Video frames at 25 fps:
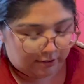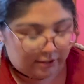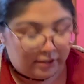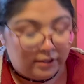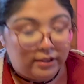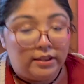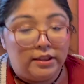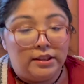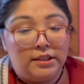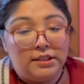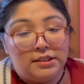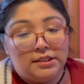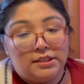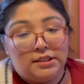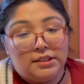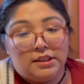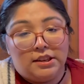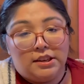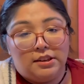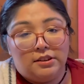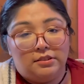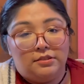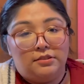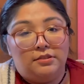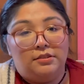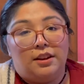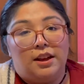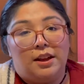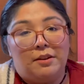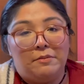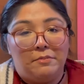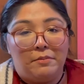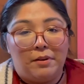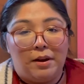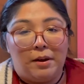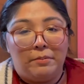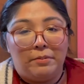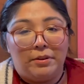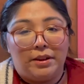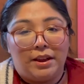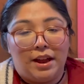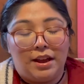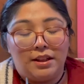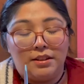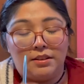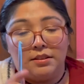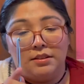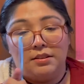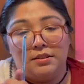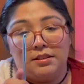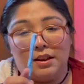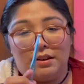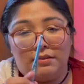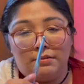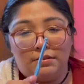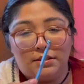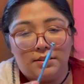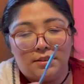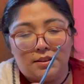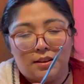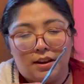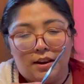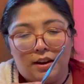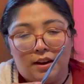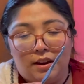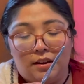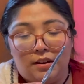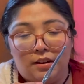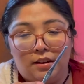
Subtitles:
this needle I've probably had since I was like